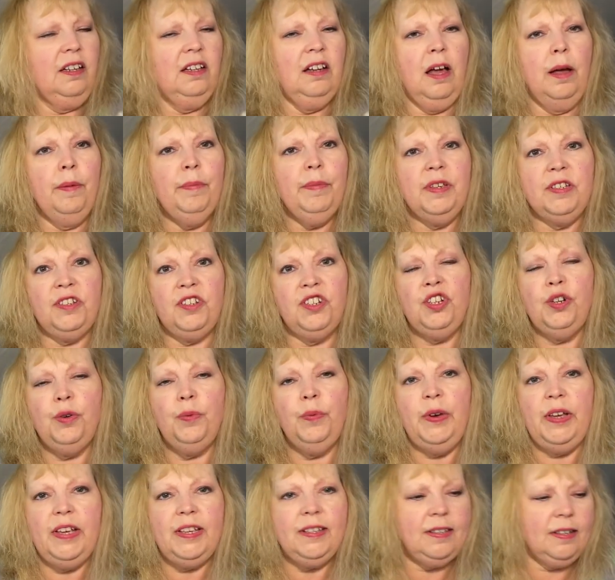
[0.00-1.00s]
almost two
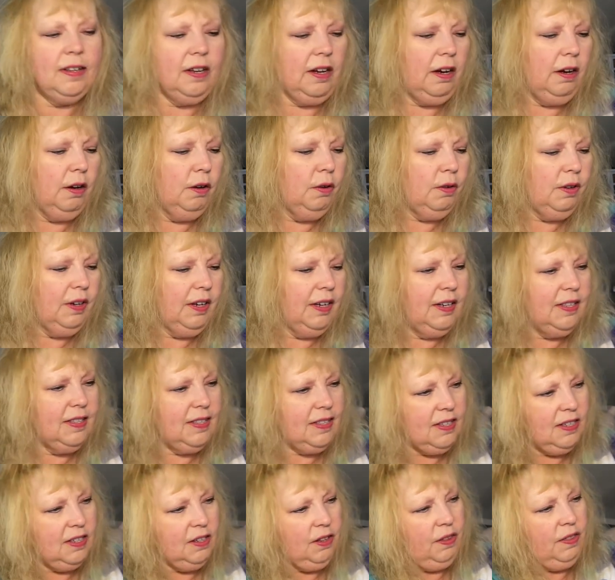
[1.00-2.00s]
weeks ago and it's
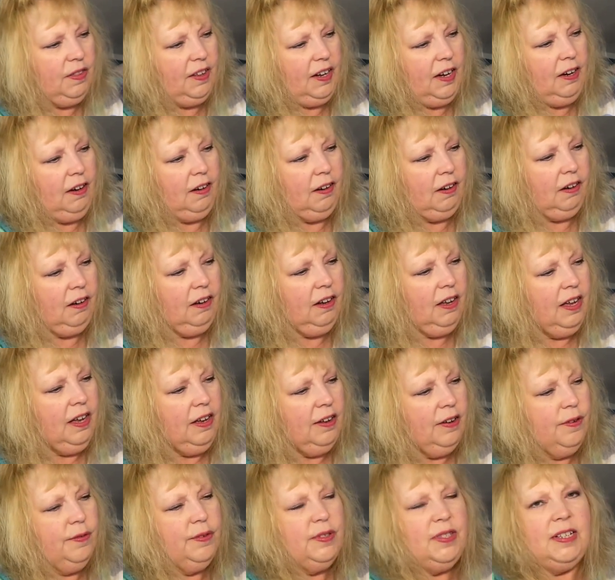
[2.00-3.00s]
still there.
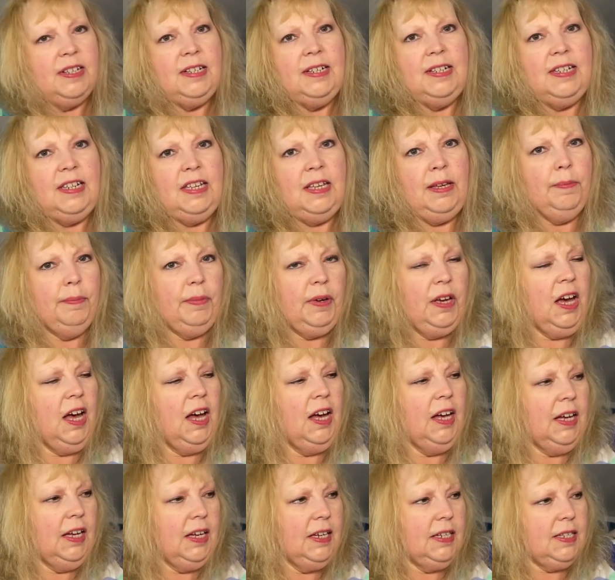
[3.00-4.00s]
It was a deep
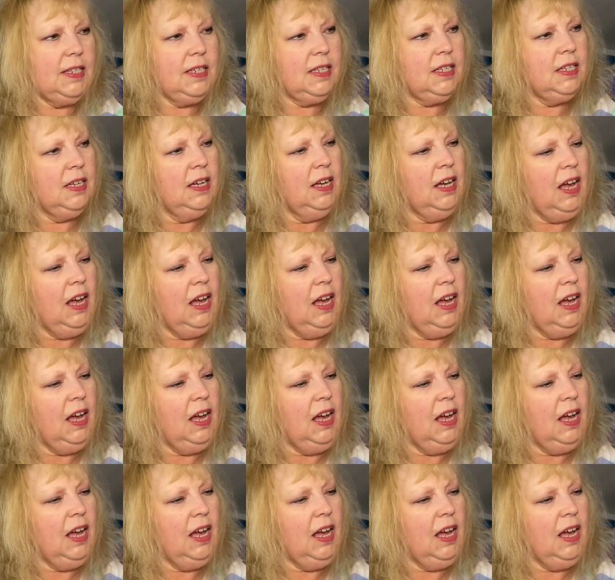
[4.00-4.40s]
cut.